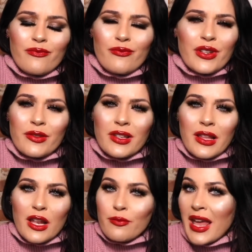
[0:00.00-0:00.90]
but a
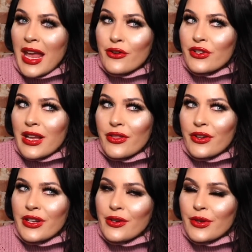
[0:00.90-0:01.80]
lot of haters out
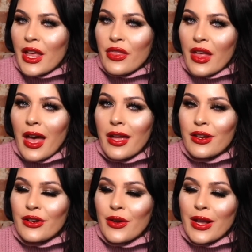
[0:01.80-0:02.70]
there, they don't get that.
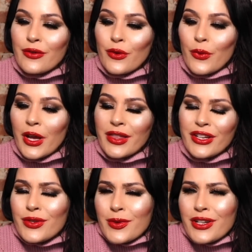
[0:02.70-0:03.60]
You know, I don't know what they
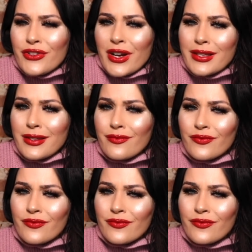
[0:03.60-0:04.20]
just want to try to,